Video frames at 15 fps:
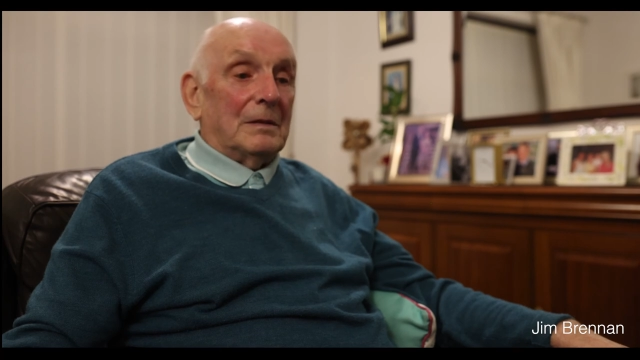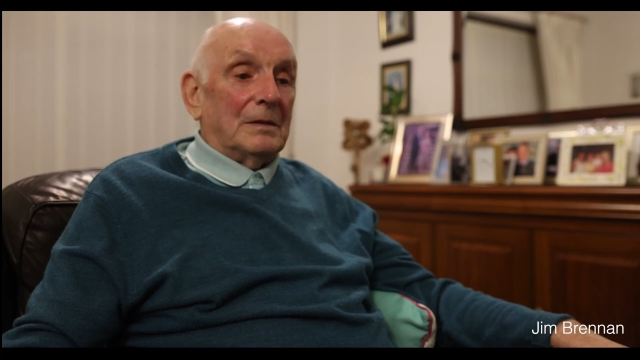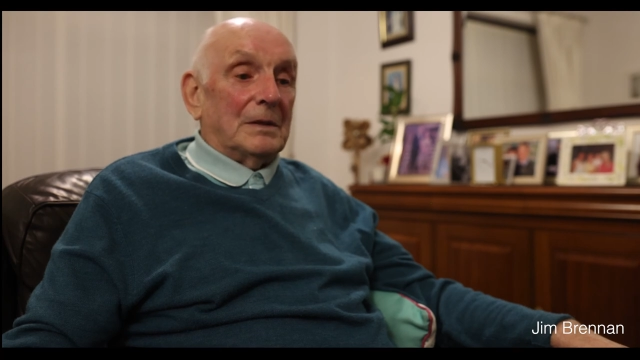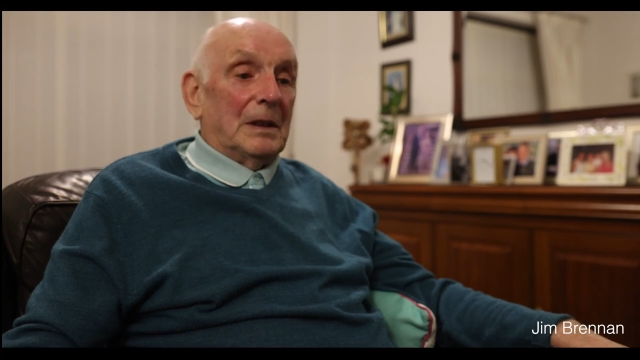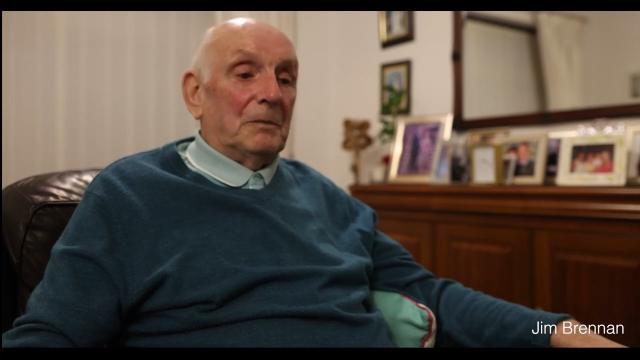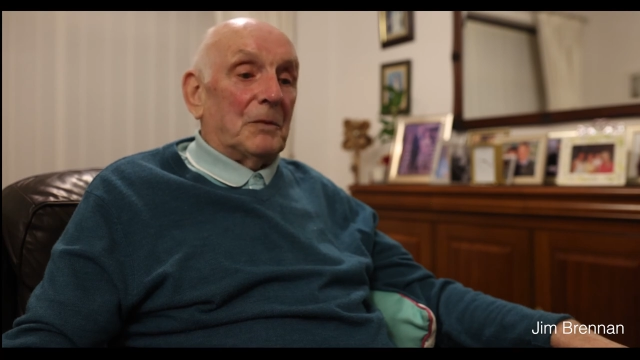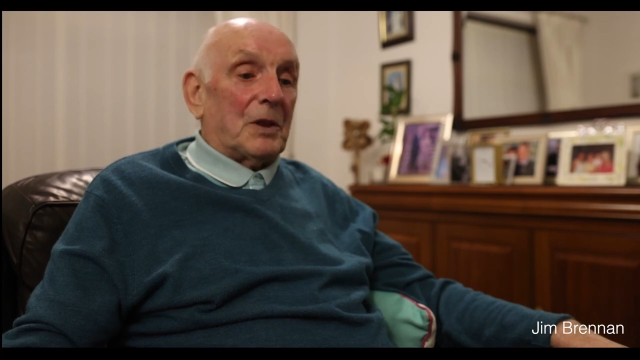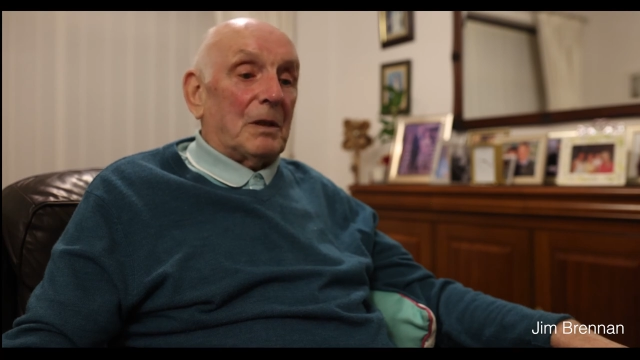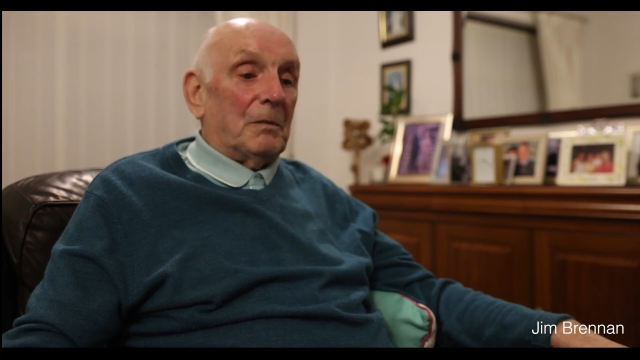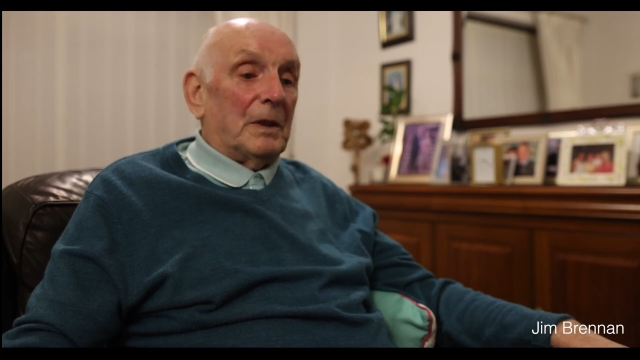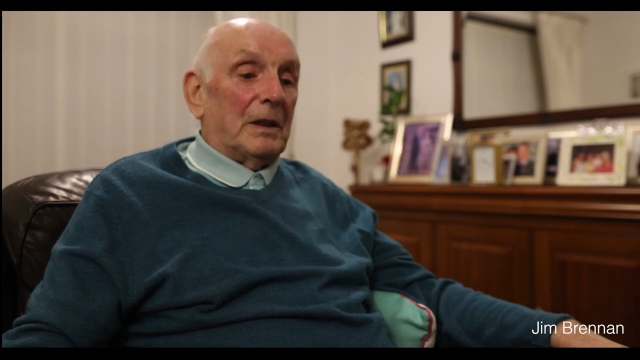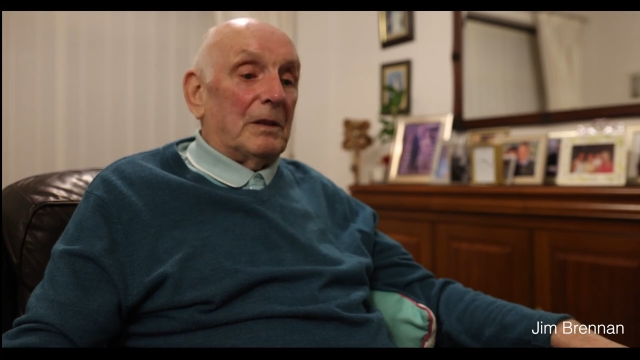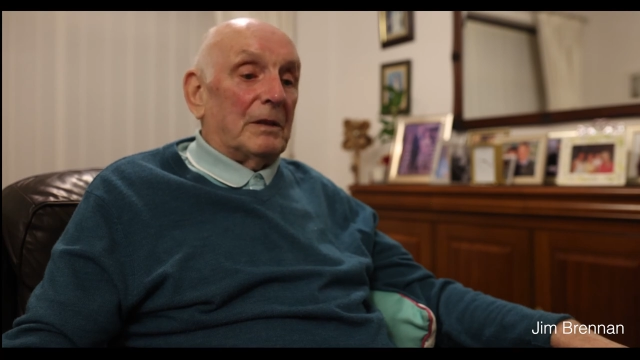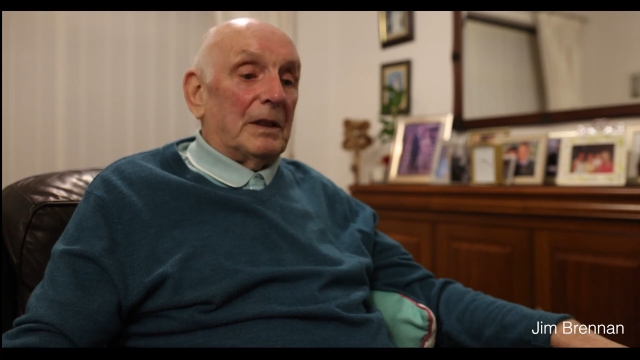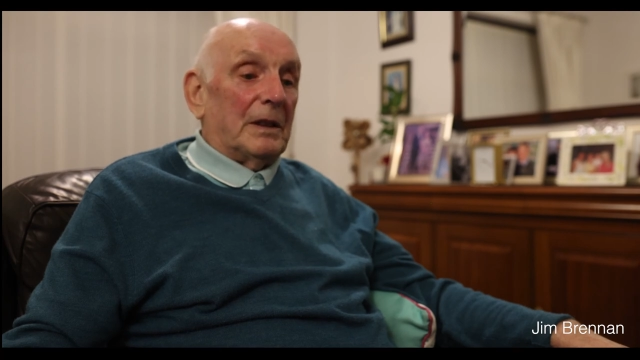you must have
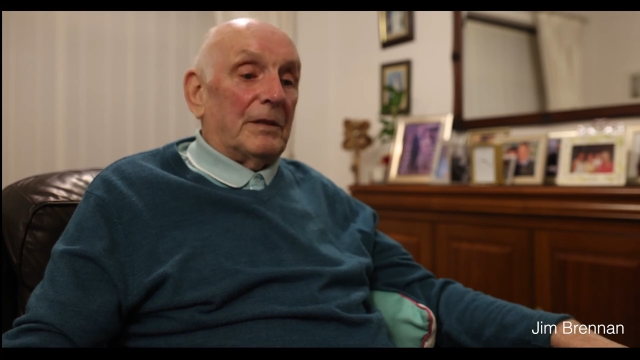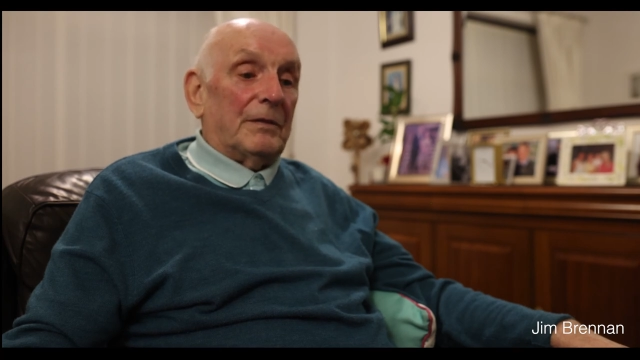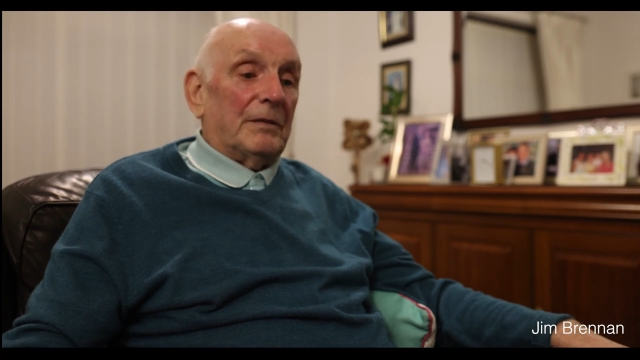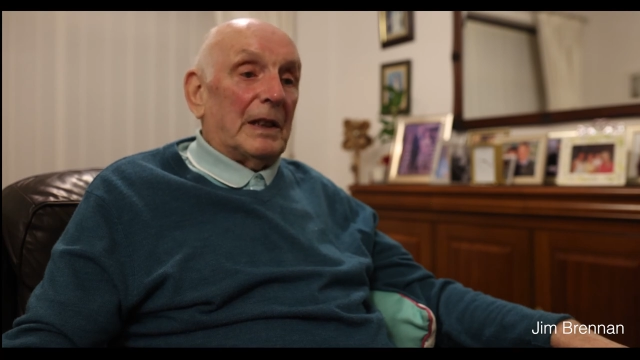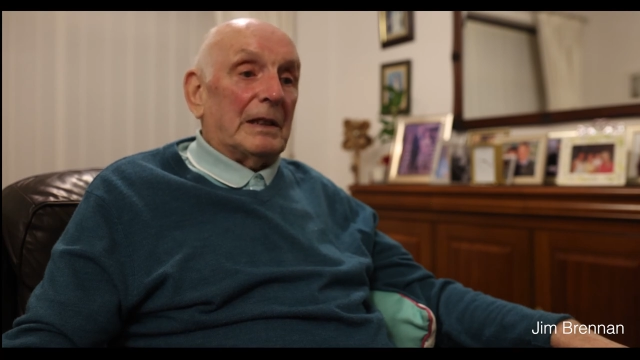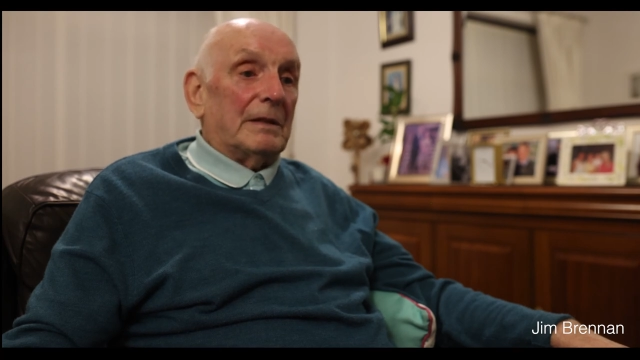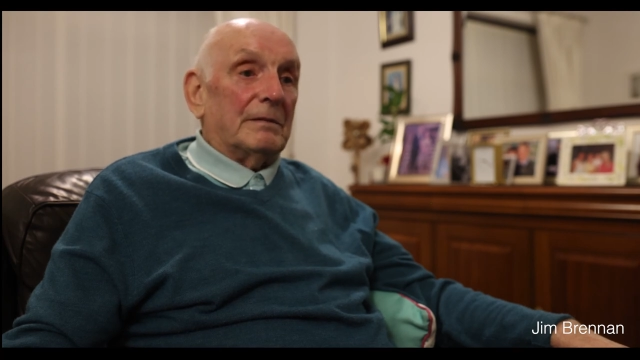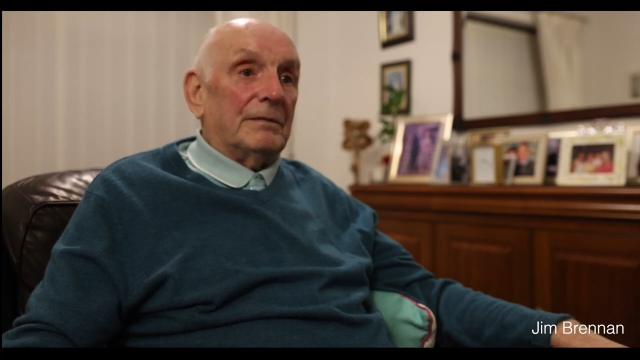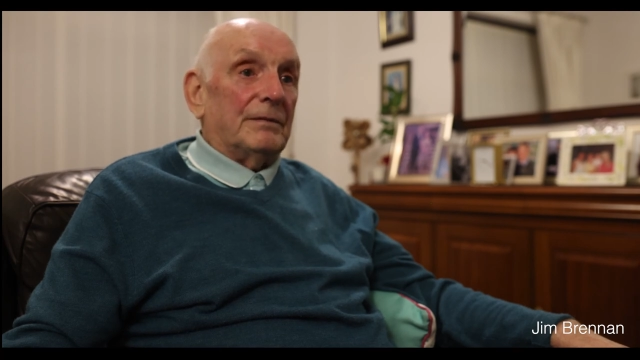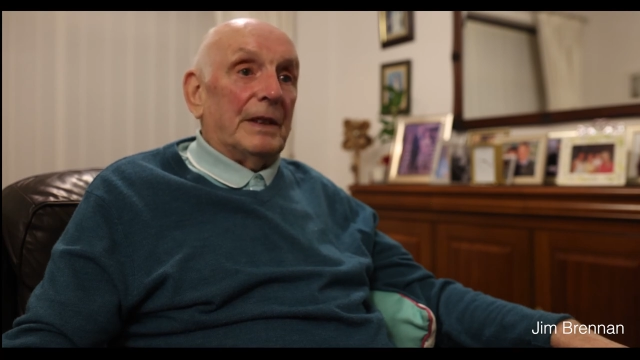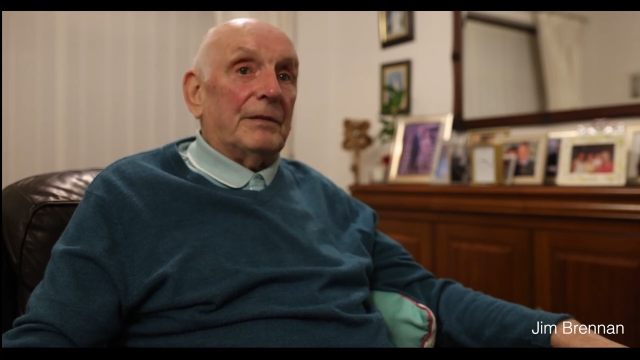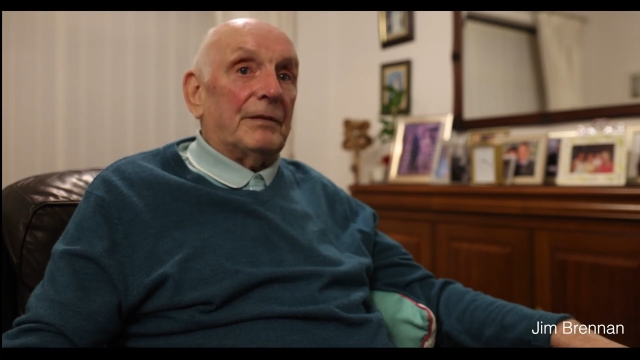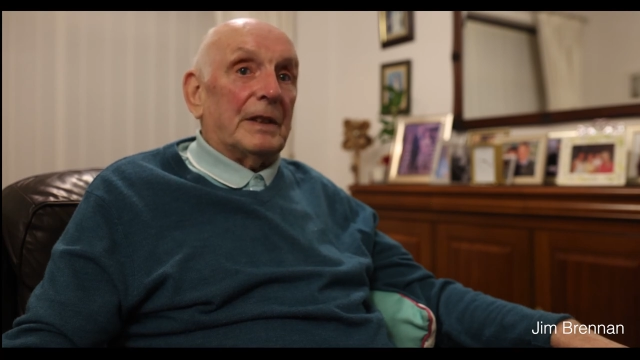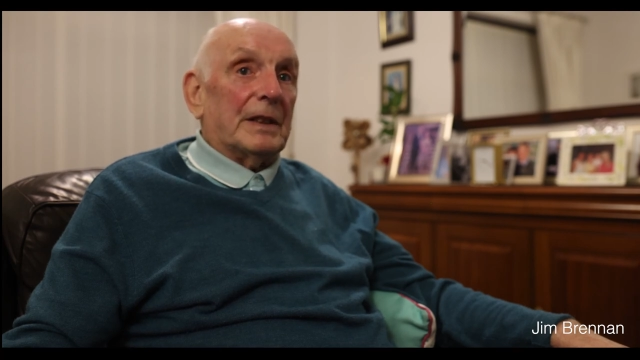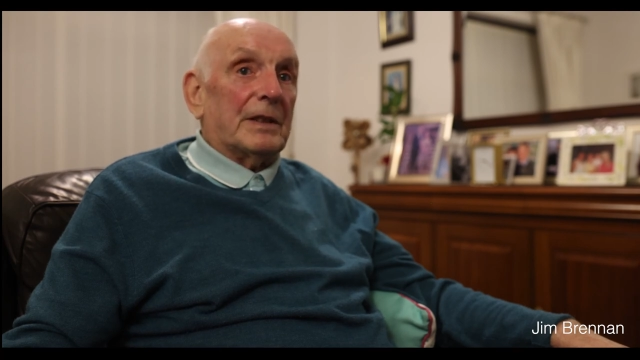been in his like
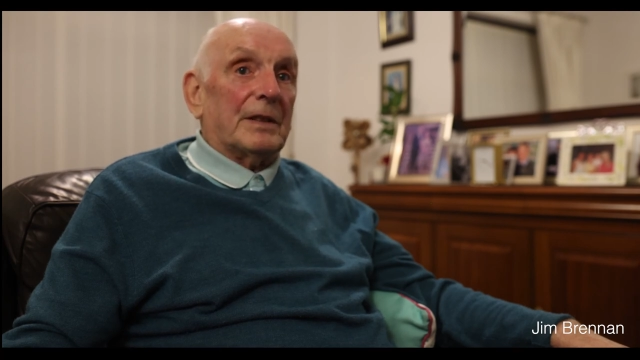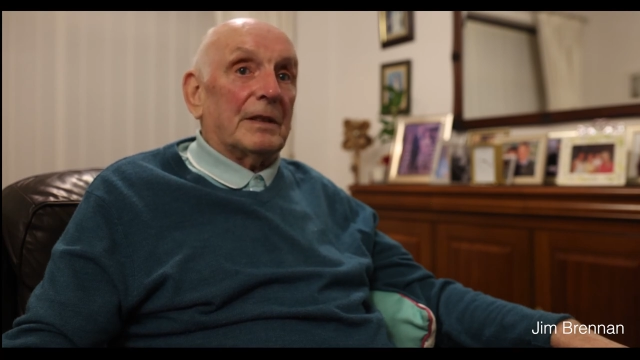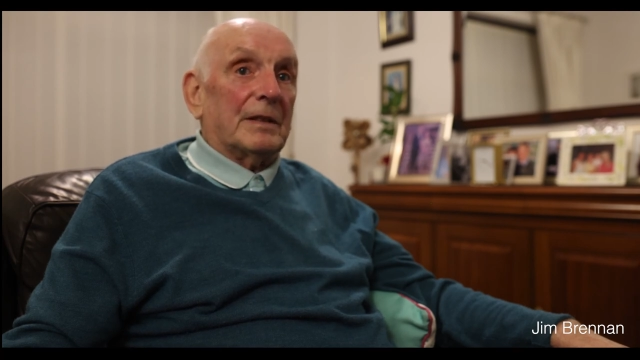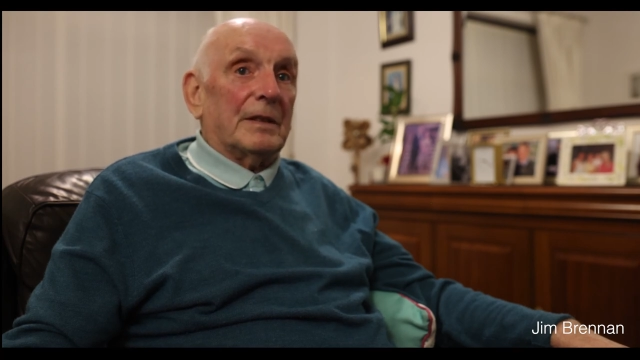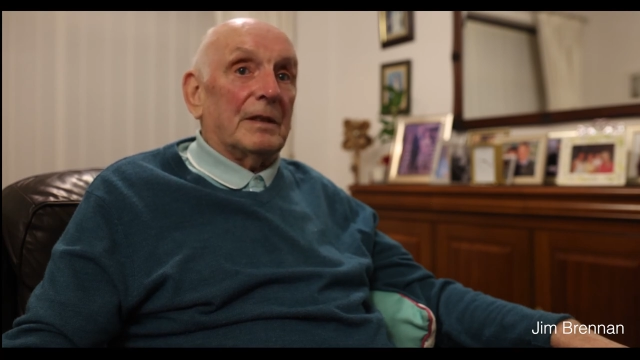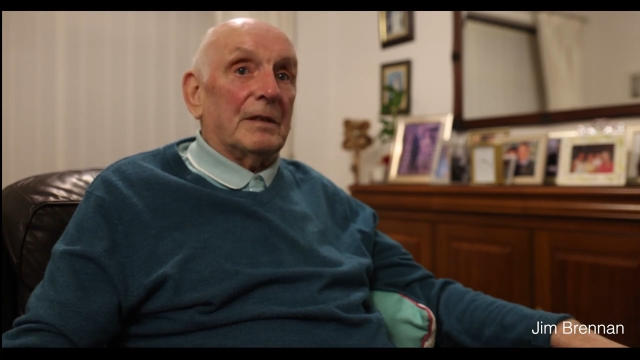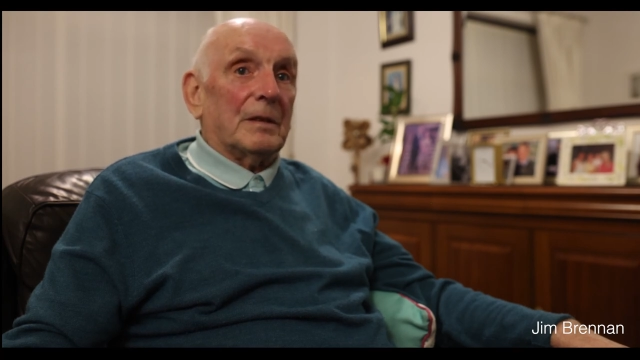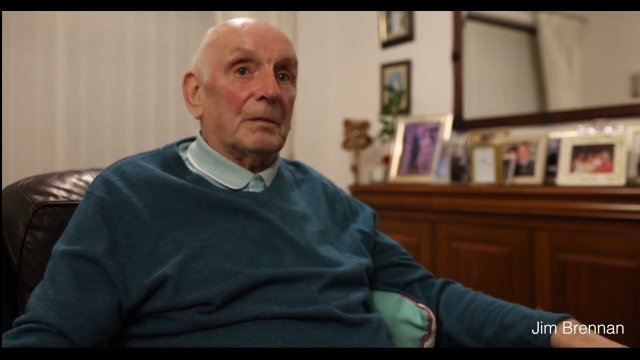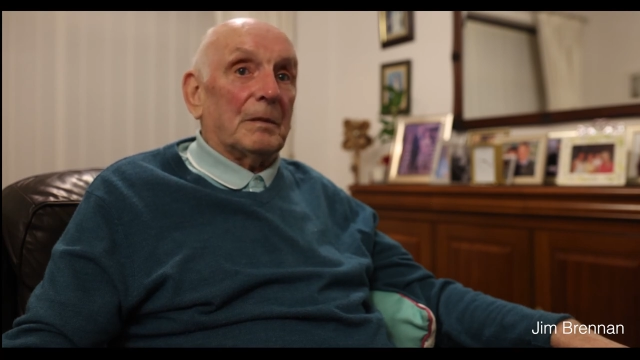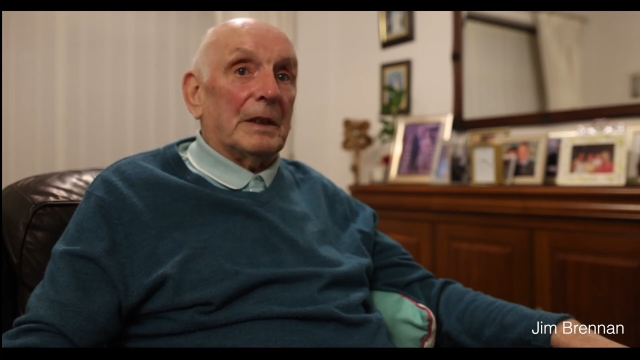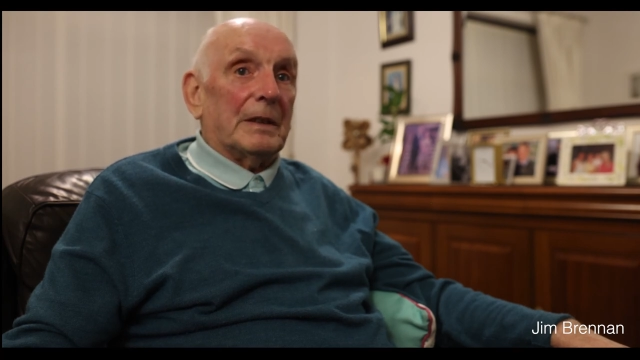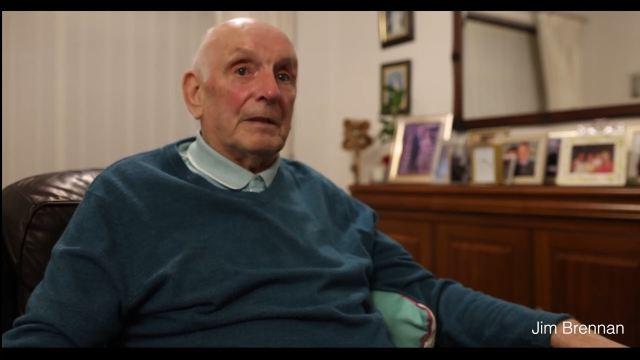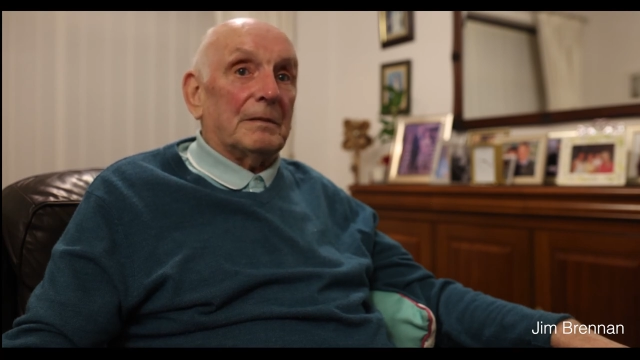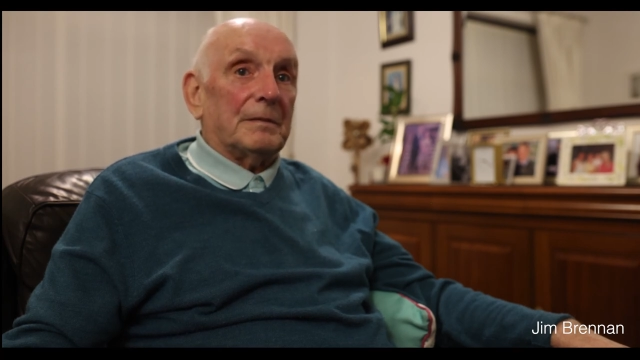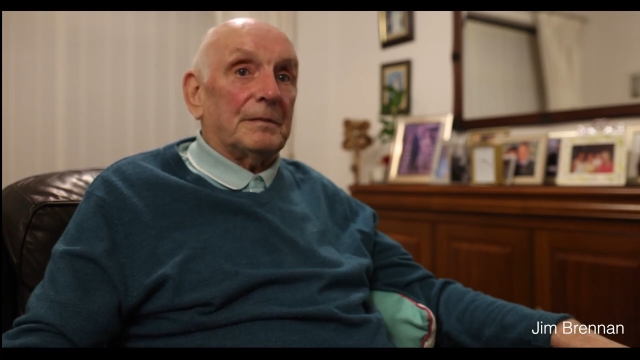fifties. You know what mm. I
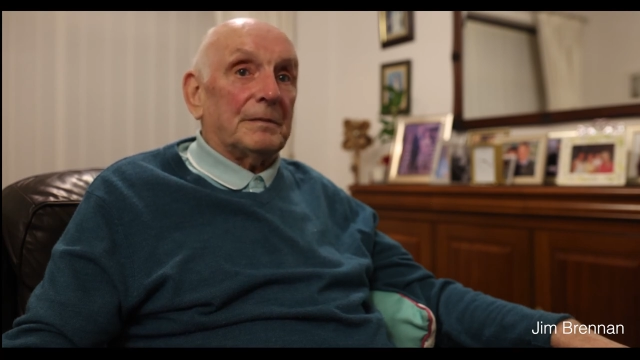mean?